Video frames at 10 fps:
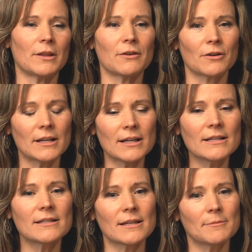but there
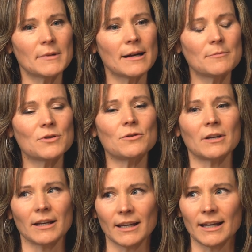is sometimes you
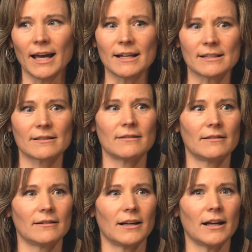can get
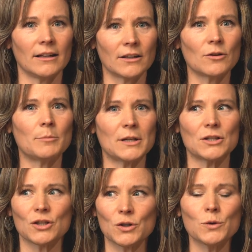a little
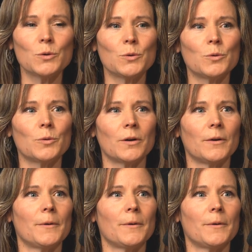bit too